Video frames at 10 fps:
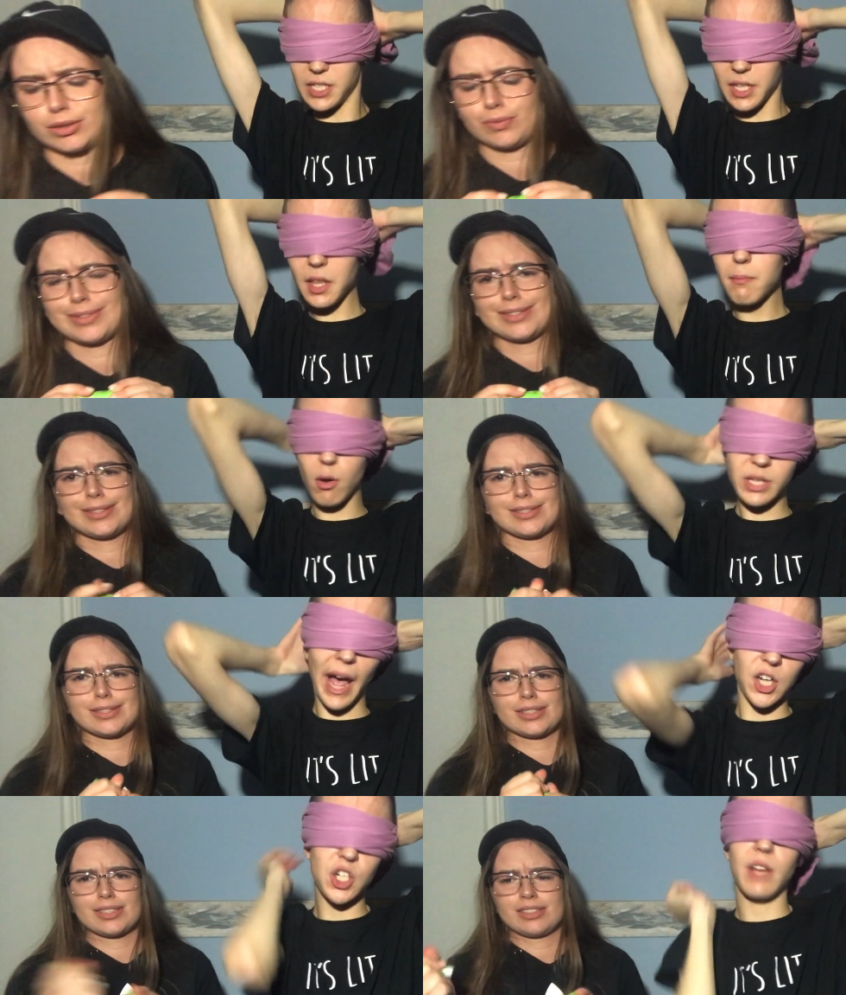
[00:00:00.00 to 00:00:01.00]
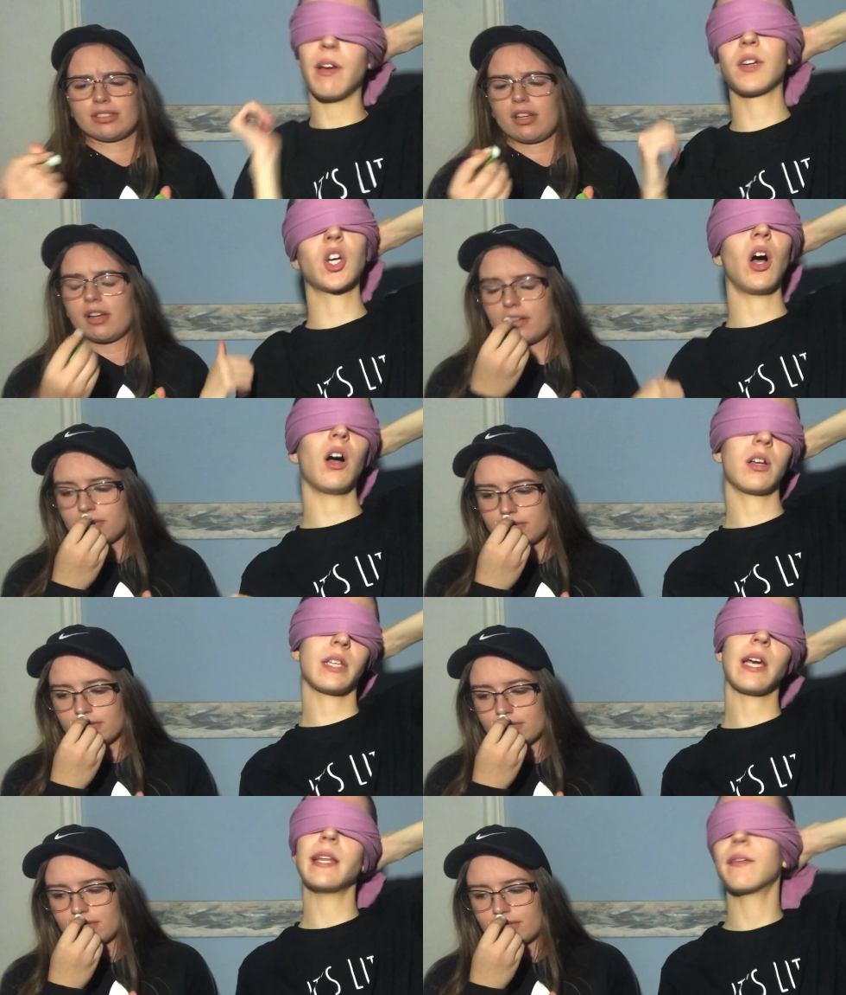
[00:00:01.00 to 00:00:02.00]
Speaker 1: is like the most action I've ever got
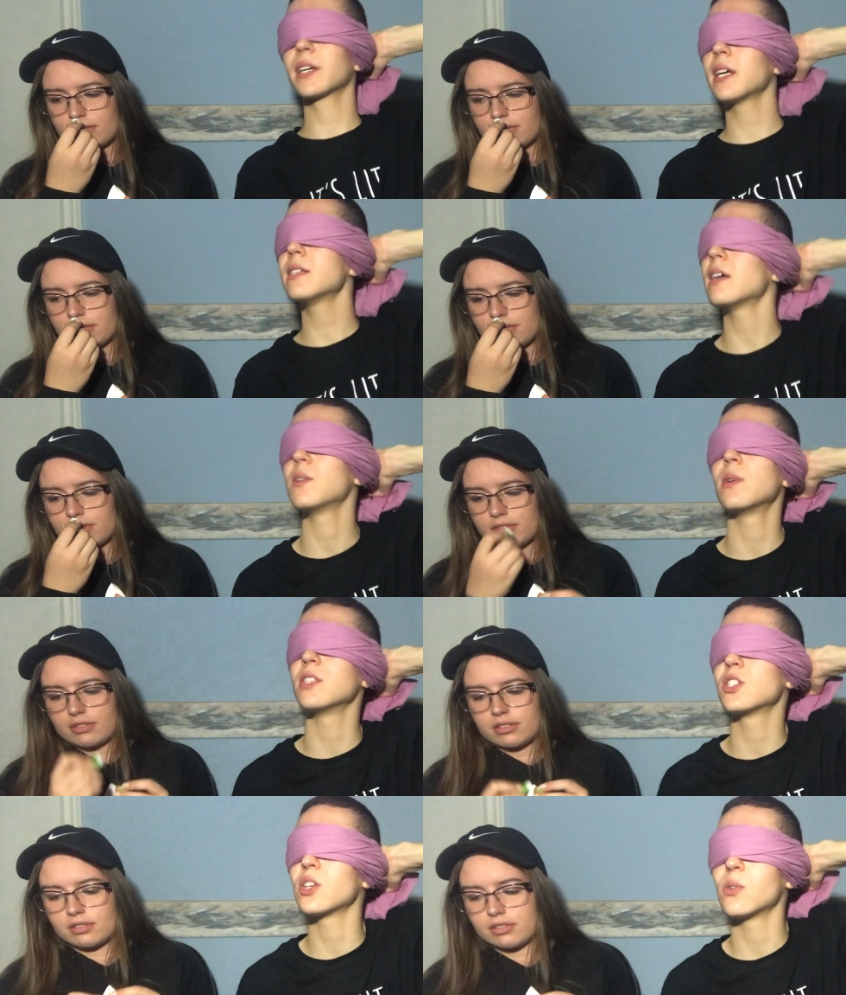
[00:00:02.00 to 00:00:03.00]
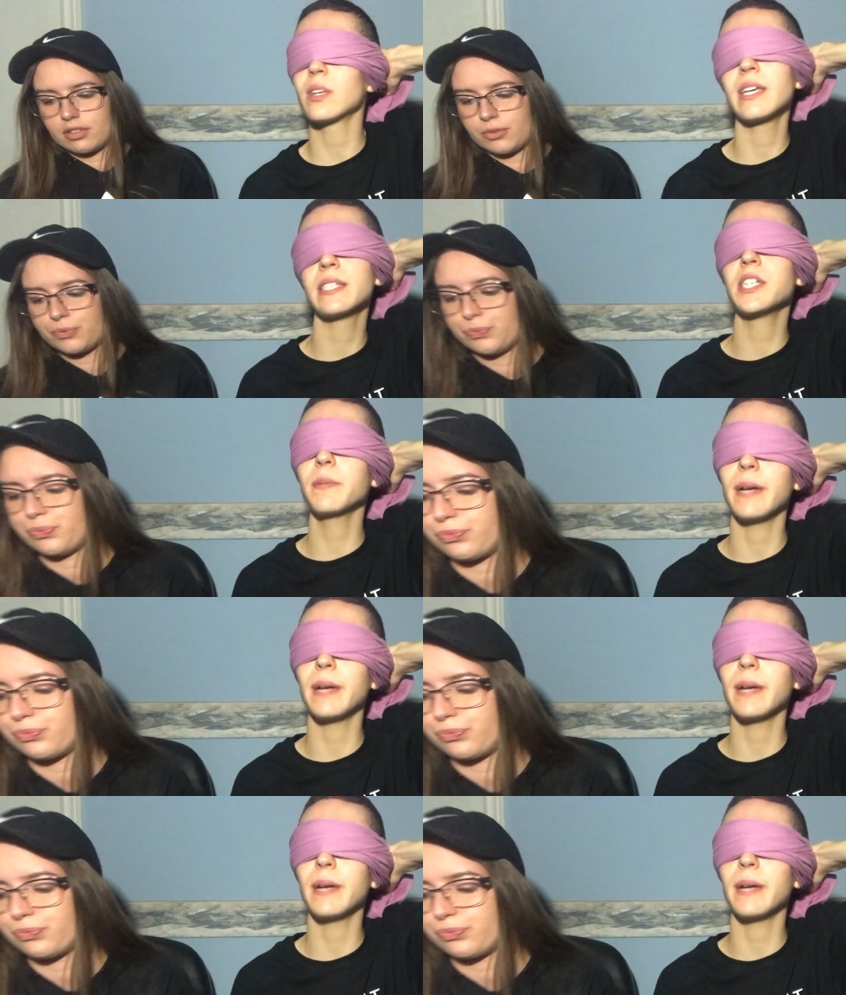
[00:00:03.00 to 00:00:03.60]
because like I never kissed anyone, so kissing your